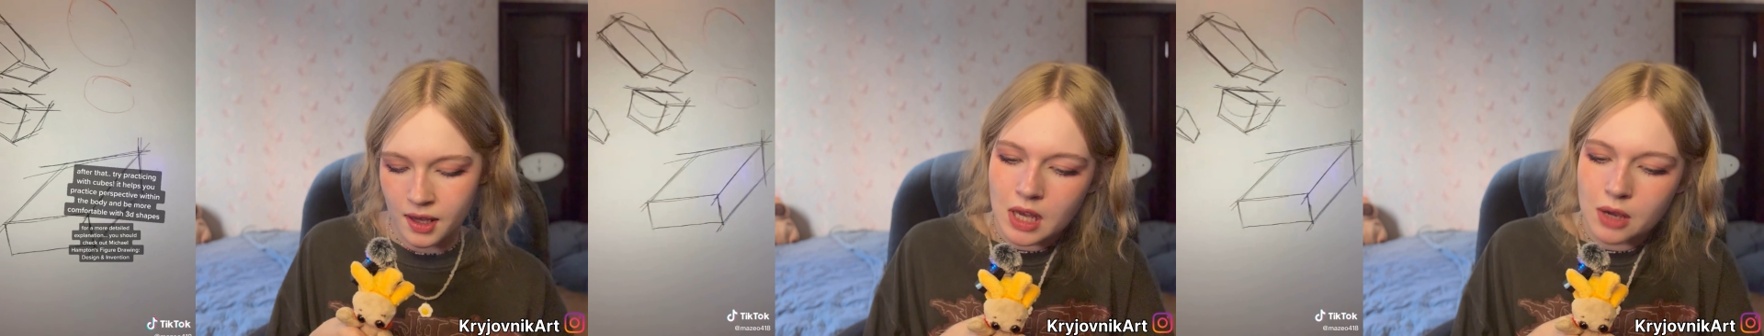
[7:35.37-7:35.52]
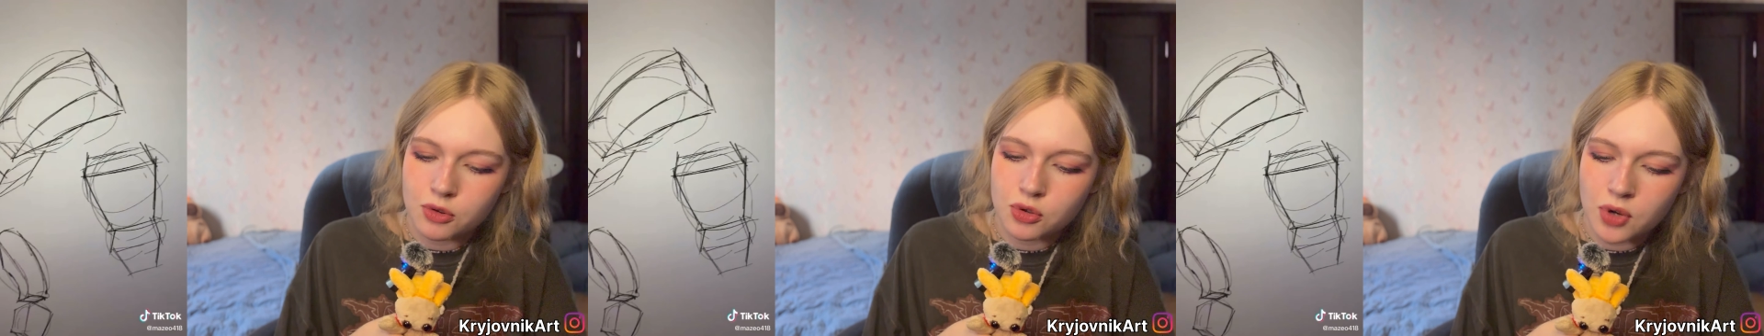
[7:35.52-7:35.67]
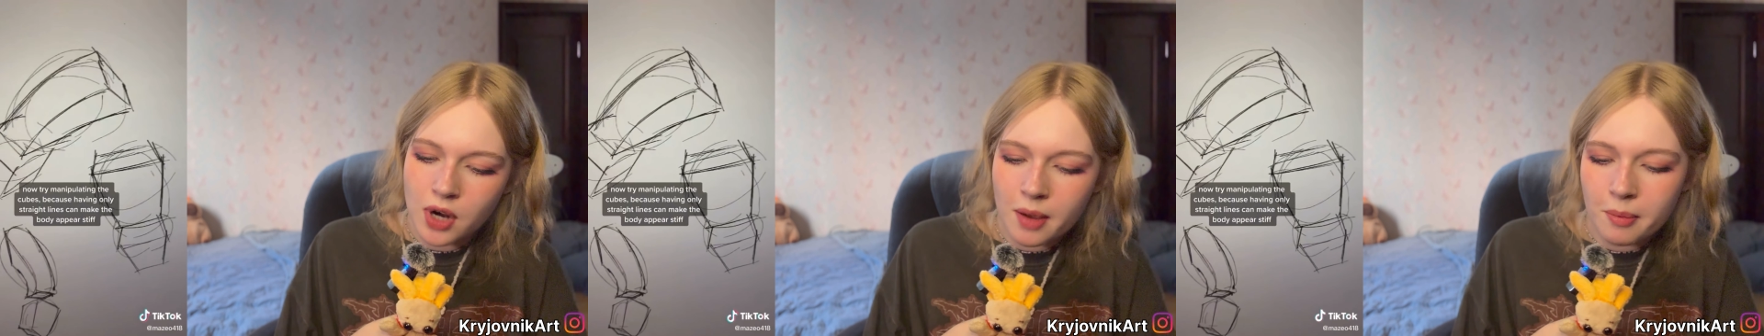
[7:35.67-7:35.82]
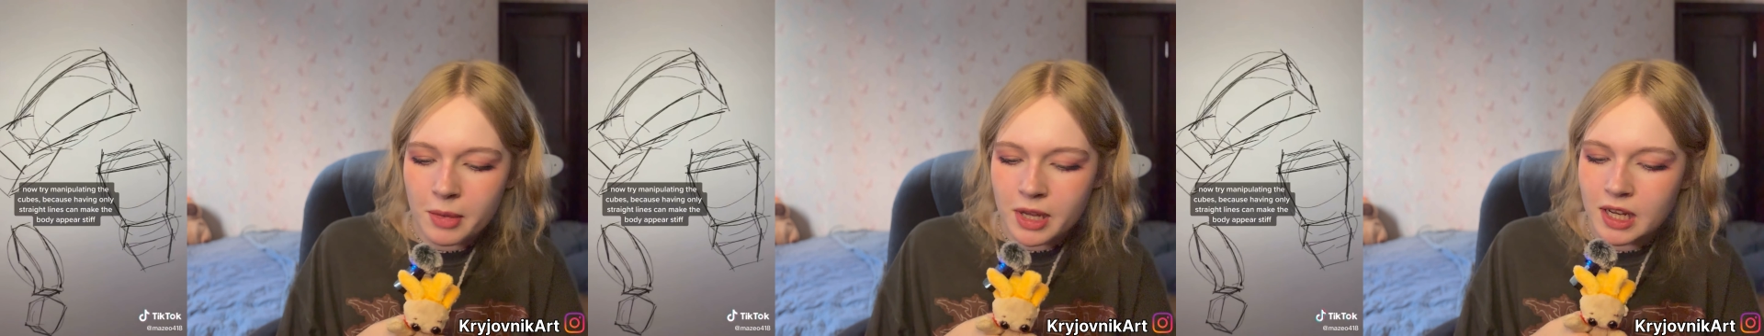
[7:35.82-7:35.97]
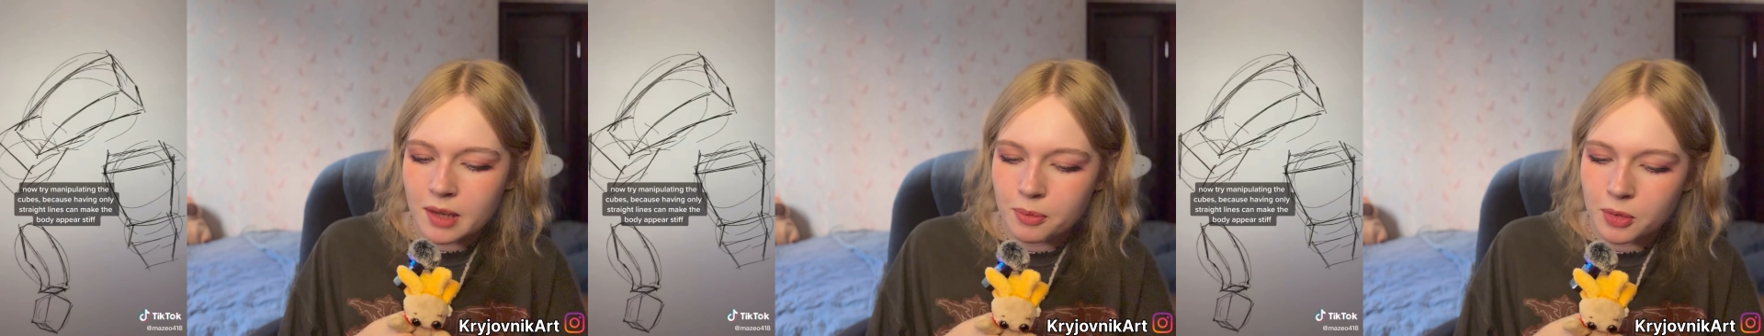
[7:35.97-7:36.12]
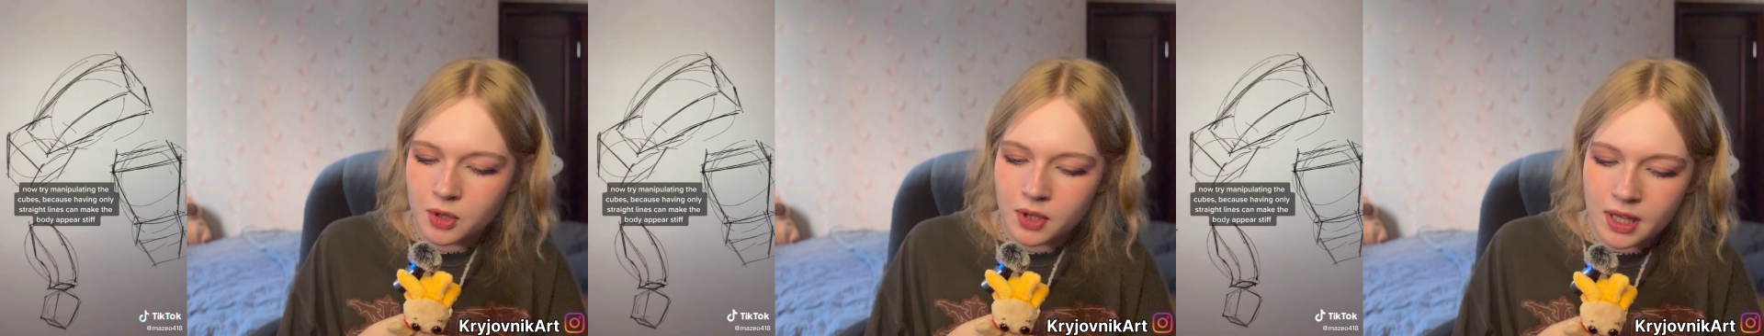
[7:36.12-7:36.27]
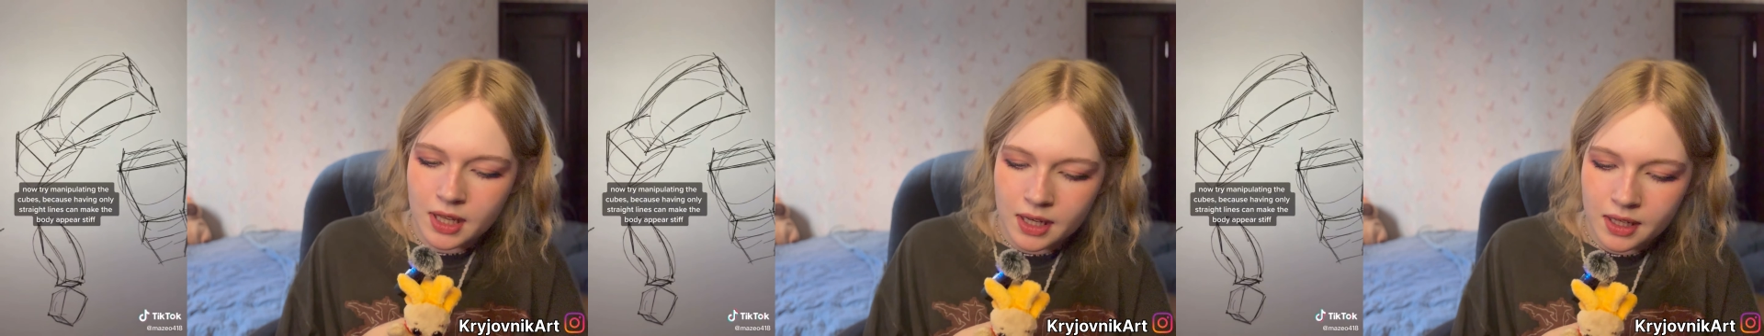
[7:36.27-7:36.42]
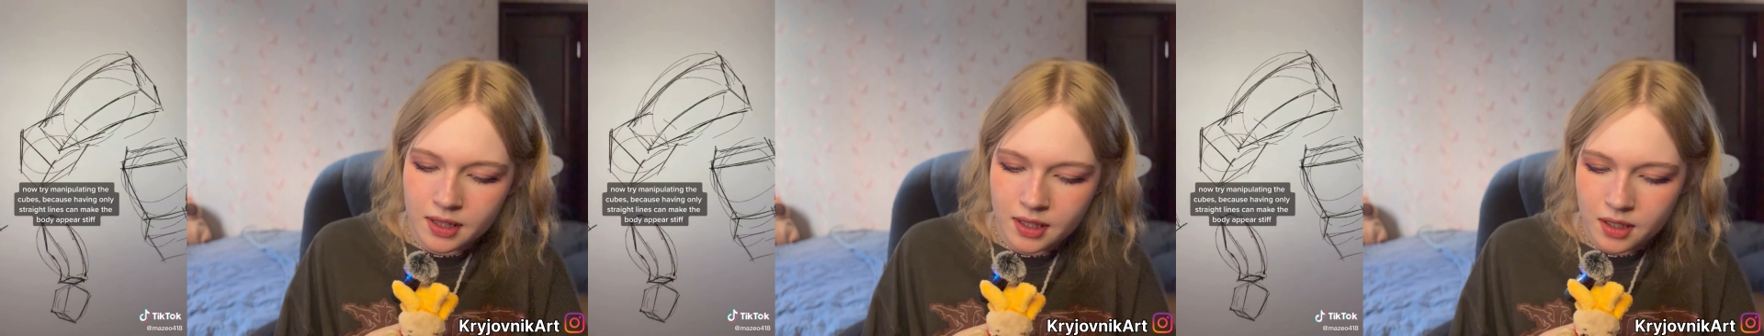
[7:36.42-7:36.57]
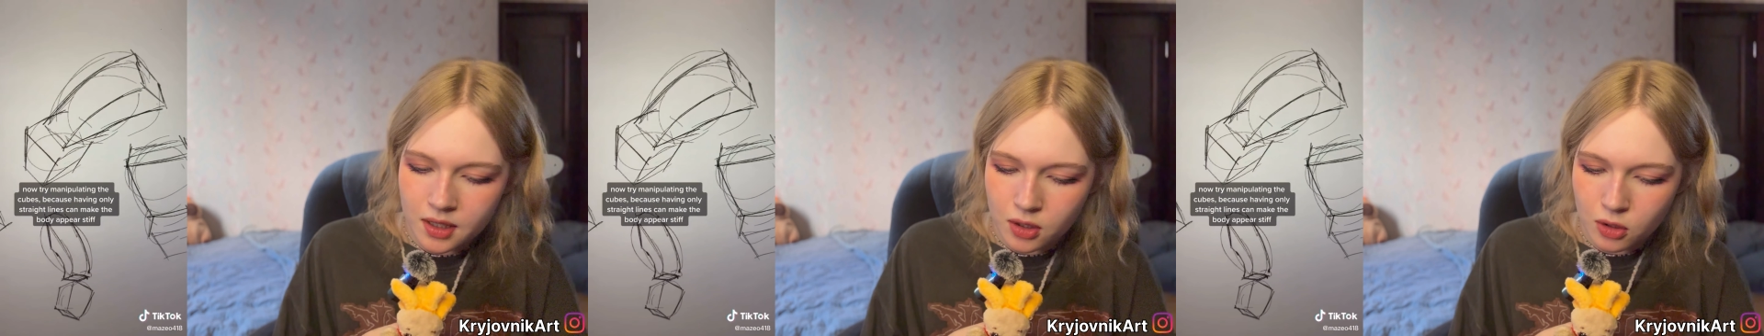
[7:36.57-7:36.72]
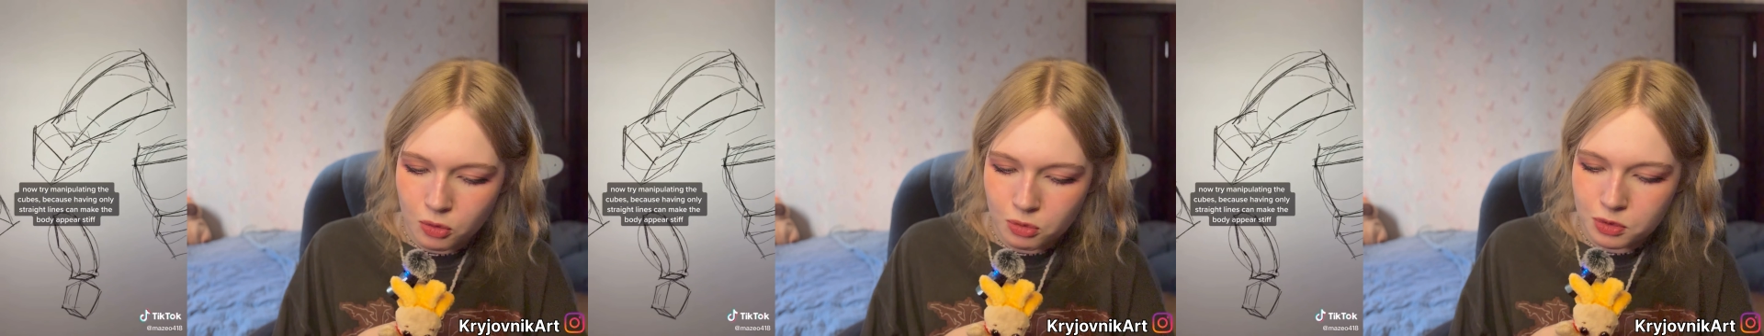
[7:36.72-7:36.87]
Now try manipulating the
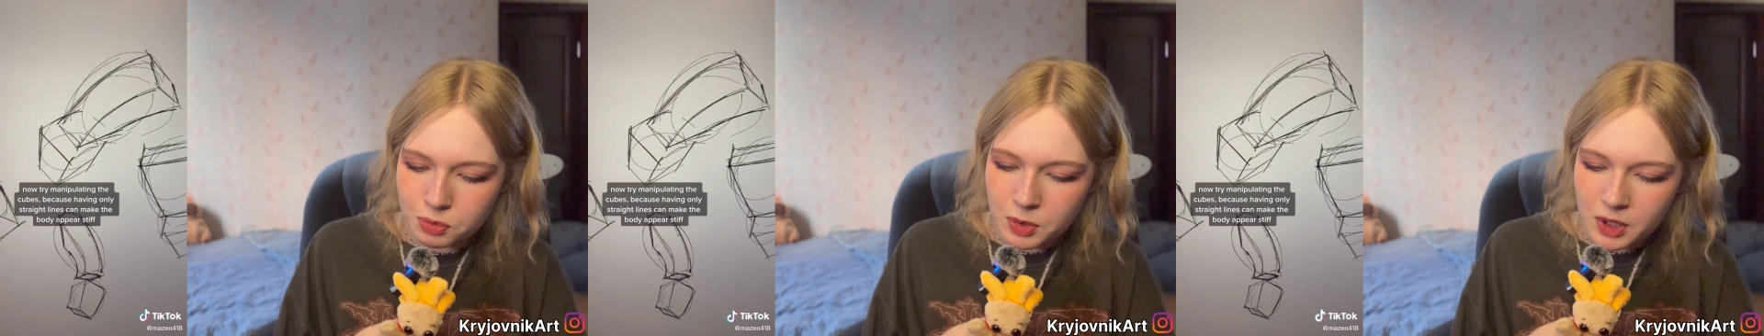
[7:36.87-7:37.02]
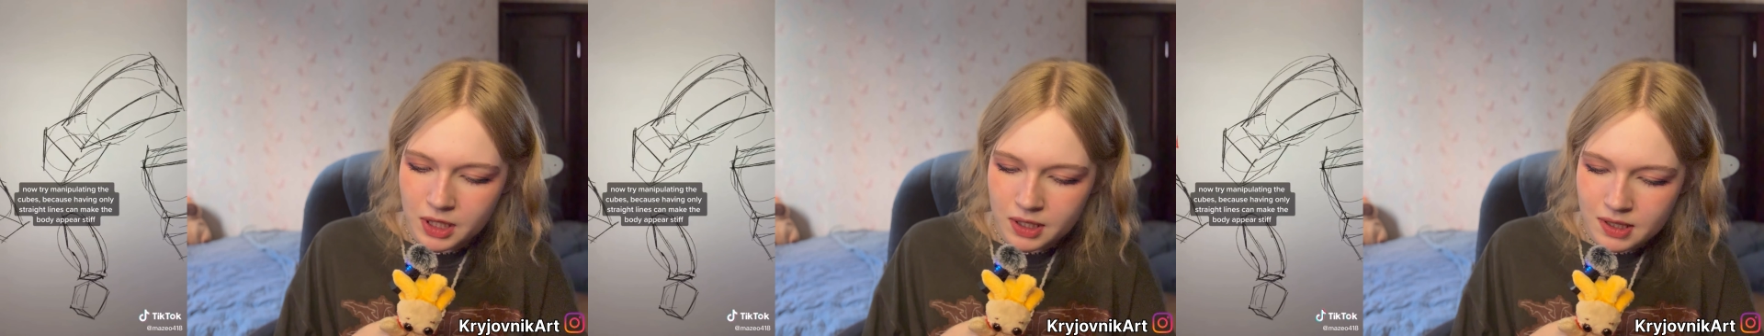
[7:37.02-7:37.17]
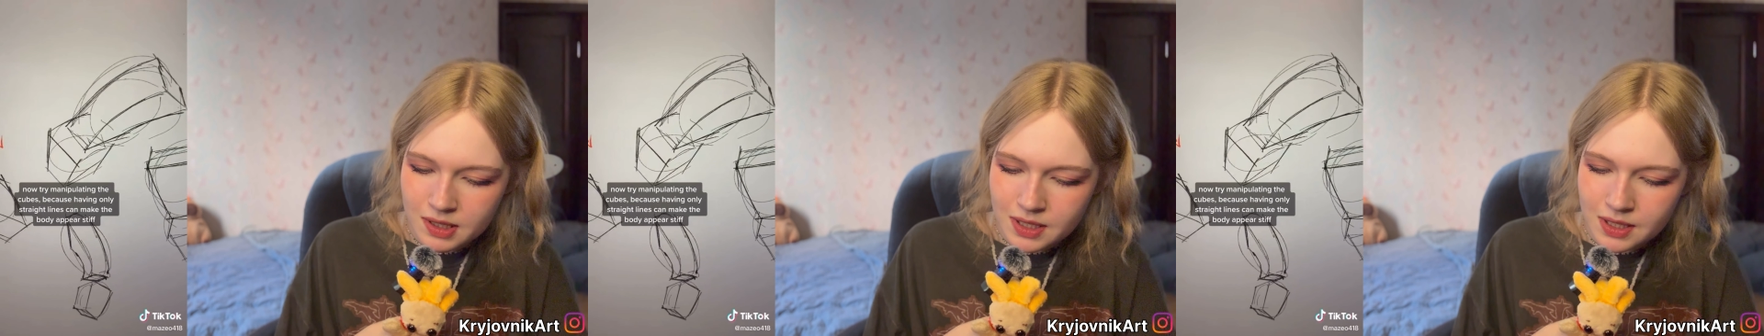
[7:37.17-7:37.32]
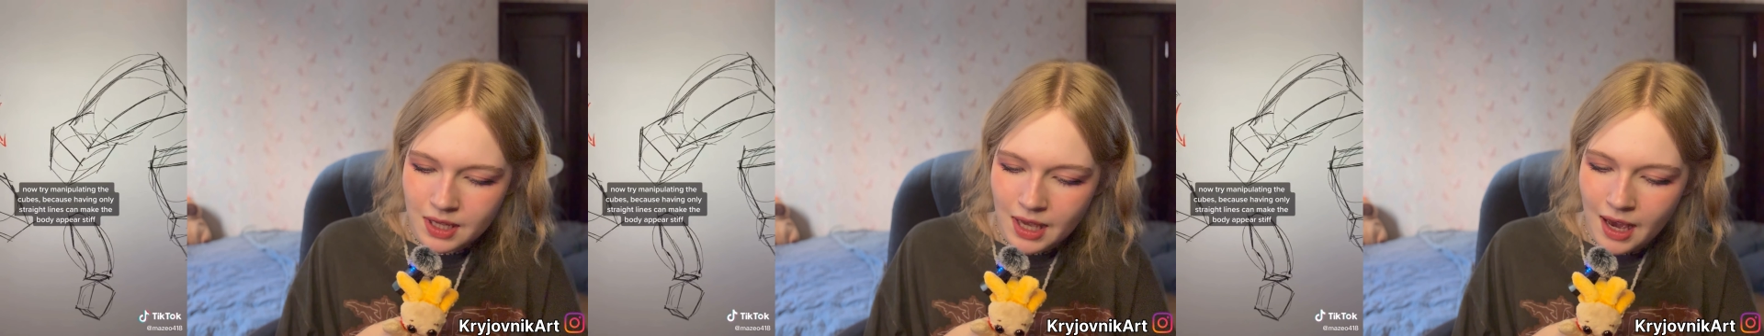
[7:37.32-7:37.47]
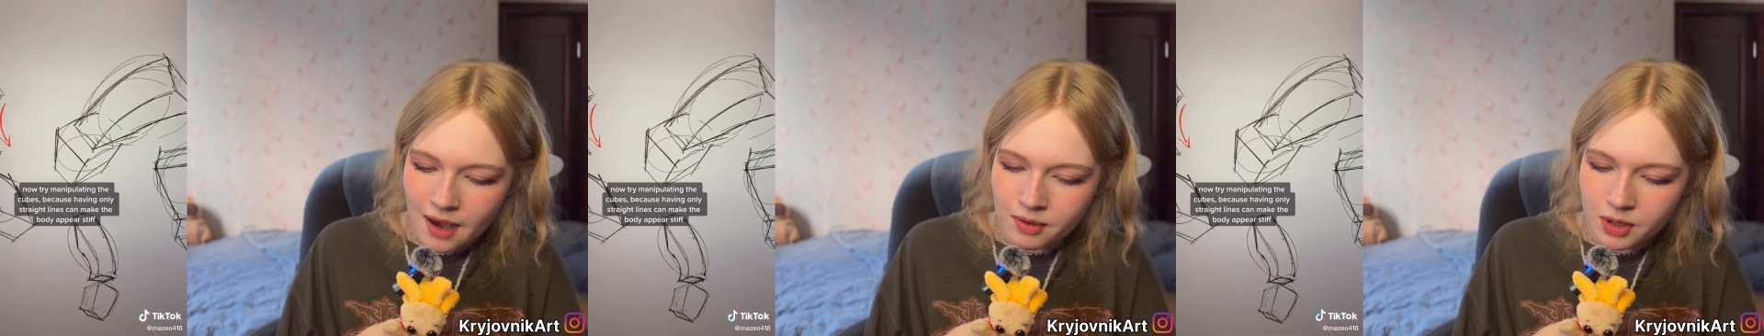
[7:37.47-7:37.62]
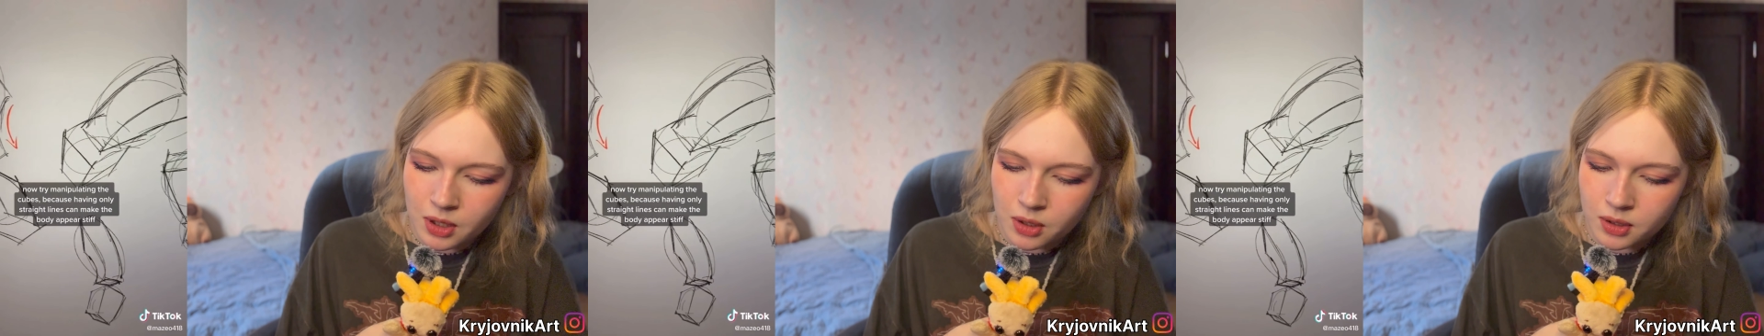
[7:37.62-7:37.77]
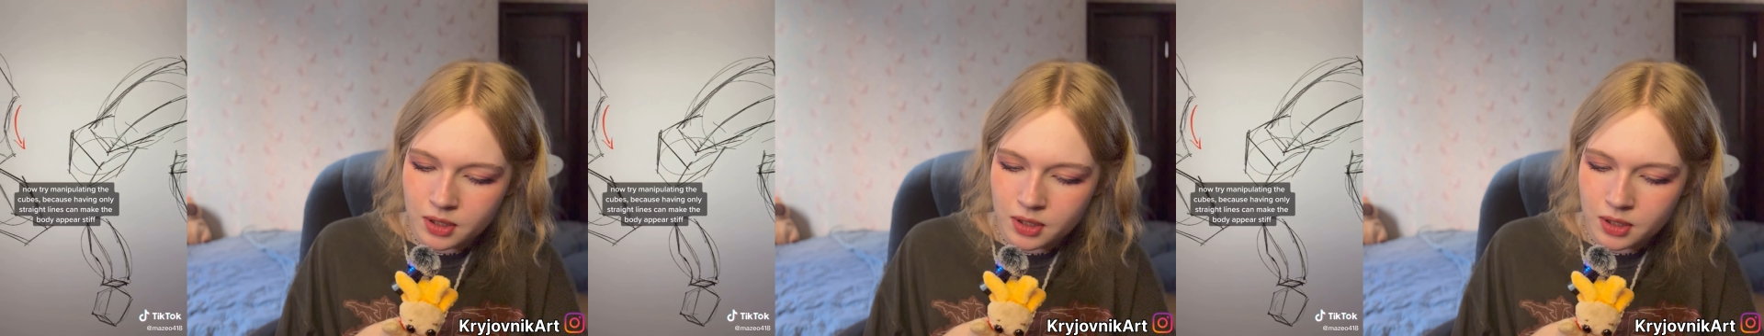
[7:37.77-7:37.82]
cubes because having